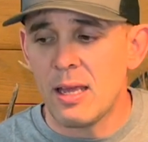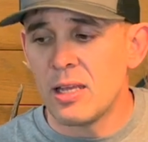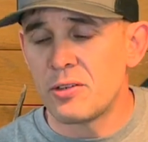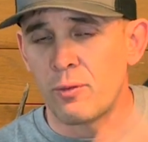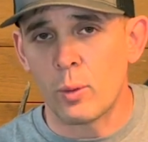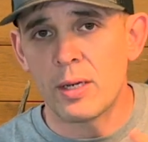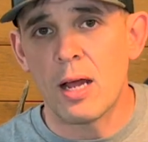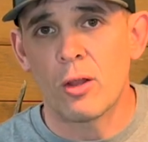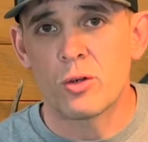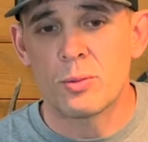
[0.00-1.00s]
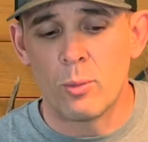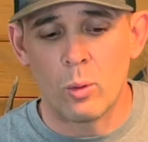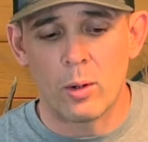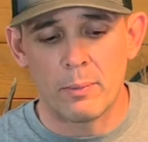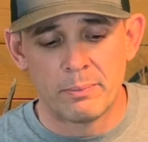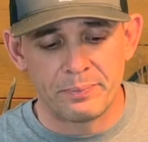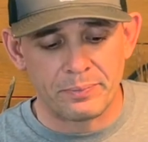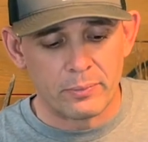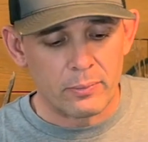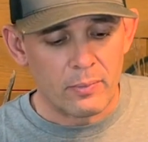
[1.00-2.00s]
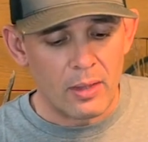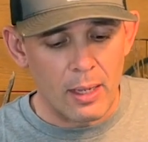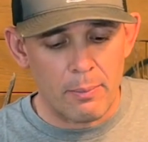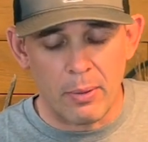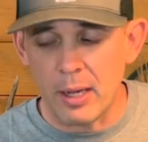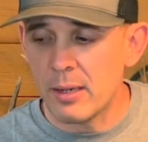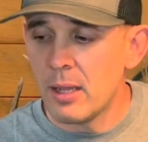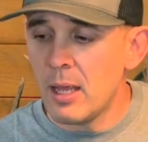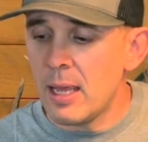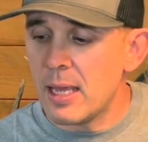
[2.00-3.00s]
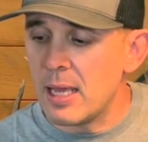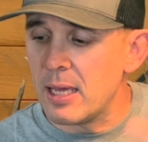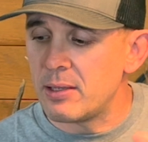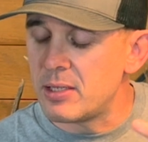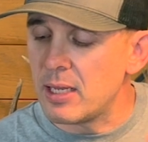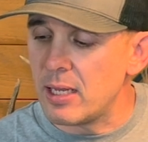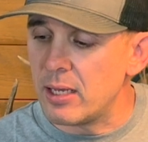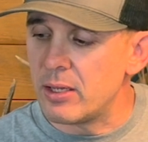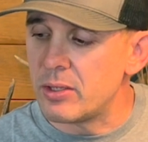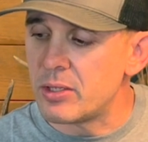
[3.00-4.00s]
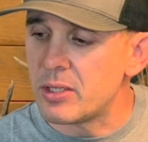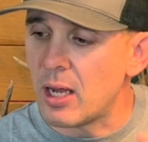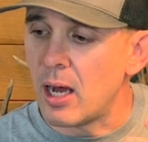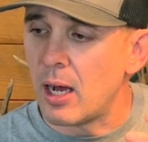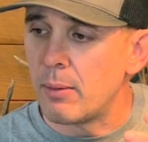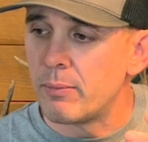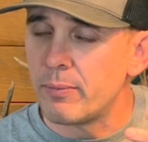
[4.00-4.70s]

It's $40 more, but it is, I